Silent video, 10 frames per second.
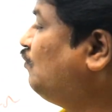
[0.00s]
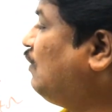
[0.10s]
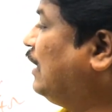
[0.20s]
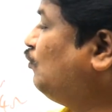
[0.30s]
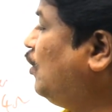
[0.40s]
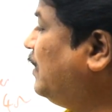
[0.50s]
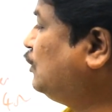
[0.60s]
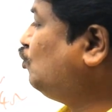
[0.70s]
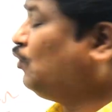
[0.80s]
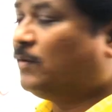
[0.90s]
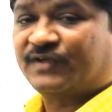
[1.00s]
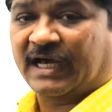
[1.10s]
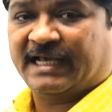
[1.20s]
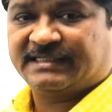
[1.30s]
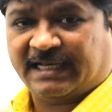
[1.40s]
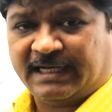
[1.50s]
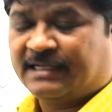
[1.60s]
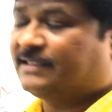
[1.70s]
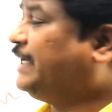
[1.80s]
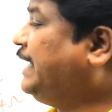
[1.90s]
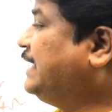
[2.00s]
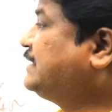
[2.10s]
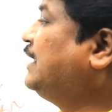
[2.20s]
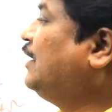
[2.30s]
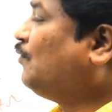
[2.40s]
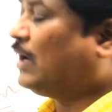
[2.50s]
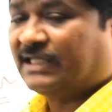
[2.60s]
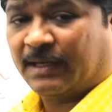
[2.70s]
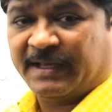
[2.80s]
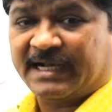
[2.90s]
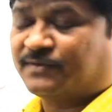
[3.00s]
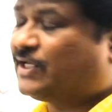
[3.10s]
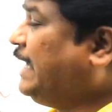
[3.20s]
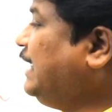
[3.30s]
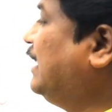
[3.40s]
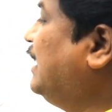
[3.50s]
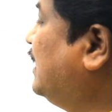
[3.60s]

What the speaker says: 1 ohm and 2 ohms are in series. What that becomes like?